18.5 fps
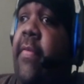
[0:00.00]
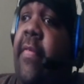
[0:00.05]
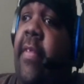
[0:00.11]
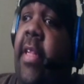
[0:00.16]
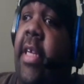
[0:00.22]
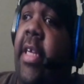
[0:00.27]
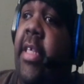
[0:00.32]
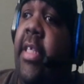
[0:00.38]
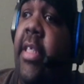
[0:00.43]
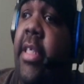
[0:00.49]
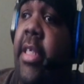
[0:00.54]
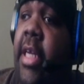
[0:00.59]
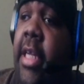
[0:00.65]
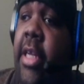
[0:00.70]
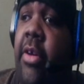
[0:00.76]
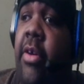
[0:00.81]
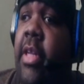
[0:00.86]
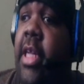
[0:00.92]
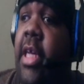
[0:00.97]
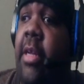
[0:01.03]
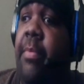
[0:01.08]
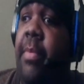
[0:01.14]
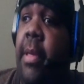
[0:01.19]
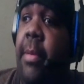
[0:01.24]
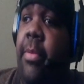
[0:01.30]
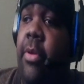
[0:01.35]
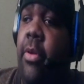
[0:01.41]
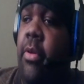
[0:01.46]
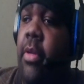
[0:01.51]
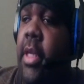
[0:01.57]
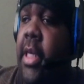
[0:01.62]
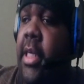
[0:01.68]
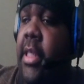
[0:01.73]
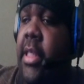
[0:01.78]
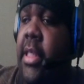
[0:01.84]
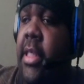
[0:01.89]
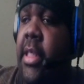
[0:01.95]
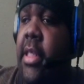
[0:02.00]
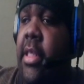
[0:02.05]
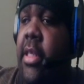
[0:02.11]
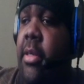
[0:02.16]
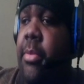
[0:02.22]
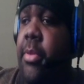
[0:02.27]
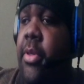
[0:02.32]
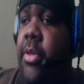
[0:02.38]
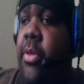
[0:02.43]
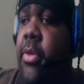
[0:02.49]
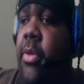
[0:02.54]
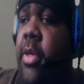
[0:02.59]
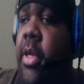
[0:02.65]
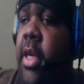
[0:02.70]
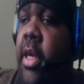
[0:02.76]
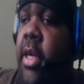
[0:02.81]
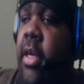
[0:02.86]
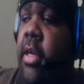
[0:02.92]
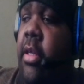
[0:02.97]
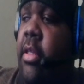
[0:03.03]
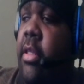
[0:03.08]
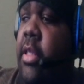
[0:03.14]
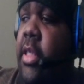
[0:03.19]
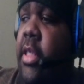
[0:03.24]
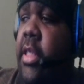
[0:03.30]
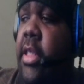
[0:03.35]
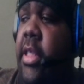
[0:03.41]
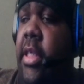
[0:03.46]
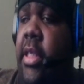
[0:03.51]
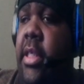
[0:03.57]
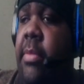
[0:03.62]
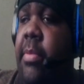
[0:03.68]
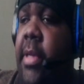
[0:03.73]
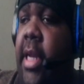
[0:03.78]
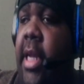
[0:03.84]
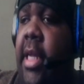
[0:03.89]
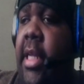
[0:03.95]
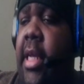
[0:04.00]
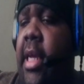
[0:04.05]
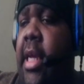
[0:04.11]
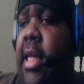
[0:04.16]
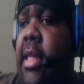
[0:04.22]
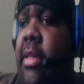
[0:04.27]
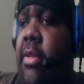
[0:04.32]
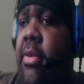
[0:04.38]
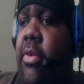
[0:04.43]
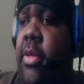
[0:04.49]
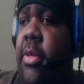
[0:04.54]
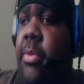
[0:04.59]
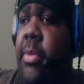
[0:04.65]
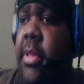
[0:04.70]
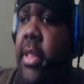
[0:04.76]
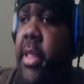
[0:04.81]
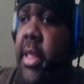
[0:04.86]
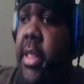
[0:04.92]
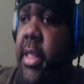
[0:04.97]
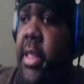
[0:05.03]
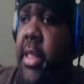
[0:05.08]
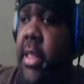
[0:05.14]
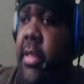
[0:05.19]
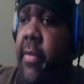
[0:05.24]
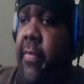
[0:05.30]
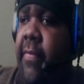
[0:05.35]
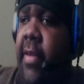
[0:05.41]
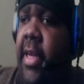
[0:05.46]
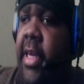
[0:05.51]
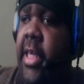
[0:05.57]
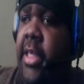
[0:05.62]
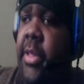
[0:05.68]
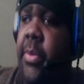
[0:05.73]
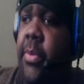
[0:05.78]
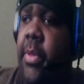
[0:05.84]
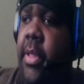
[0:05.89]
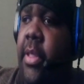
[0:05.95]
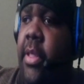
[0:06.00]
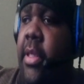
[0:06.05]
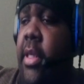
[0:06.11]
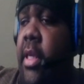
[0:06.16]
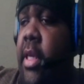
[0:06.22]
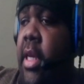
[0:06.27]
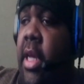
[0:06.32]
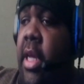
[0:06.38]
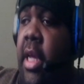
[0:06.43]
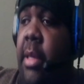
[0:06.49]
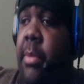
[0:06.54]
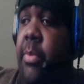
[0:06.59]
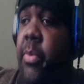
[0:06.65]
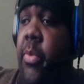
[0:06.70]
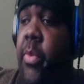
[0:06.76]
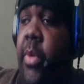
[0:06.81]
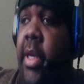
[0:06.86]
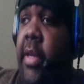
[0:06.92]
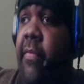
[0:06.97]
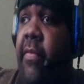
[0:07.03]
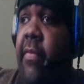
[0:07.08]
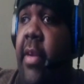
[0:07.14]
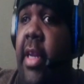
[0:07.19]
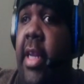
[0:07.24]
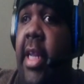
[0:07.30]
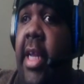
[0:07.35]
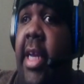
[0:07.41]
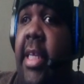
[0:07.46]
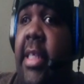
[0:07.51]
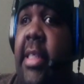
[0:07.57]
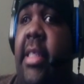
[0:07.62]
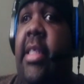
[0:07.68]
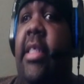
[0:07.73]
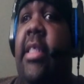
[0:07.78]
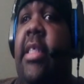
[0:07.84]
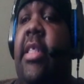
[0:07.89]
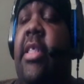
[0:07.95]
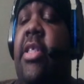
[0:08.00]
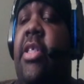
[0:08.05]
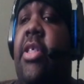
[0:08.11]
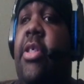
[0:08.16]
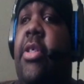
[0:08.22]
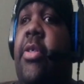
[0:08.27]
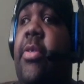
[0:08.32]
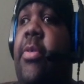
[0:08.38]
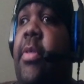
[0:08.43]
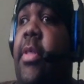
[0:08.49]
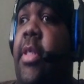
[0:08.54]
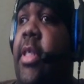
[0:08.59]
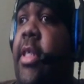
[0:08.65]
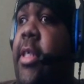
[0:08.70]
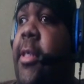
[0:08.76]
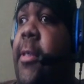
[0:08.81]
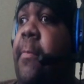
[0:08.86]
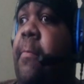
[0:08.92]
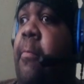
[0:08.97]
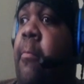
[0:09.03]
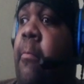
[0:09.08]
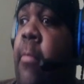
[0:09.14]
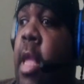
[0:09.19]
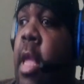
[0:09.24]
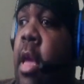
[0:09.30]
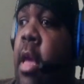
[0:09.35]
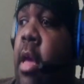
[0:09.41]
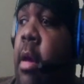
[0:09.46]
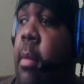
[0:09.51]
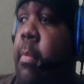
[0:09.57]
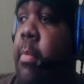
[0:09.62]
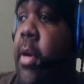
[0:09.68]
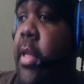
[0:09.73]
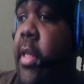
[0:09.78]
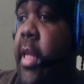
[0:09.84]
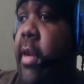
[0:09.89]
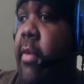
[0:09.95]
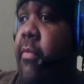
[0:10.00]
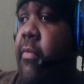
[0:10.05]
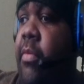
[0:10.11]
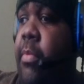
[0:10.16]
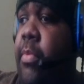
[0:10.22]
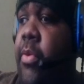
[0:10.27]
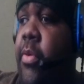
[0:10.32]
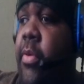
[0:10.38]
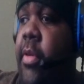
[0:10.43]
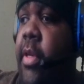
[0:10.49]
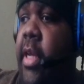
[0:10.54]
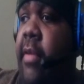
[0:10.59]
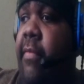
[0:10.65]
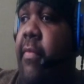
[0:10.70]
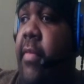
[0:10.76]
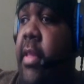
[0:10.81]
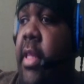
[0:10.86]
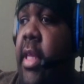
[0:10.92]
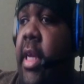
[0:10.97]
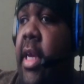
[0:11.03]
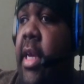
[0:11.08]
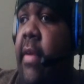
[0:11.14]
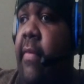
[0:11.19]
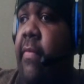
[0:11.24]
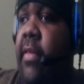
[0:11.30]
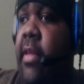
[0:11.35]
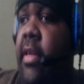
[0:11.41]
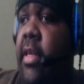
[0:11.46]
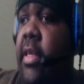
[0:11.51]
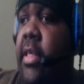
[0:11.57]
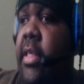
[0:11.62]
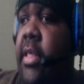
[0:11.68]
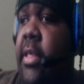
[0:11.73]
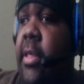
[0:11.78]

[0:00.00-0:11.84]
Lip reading: Flash. I know a lot of people don't like CW, DC, but I thought it was decent, the Flash one. I'm waiting for the last season, so yeah. But they're rebooting everything after this.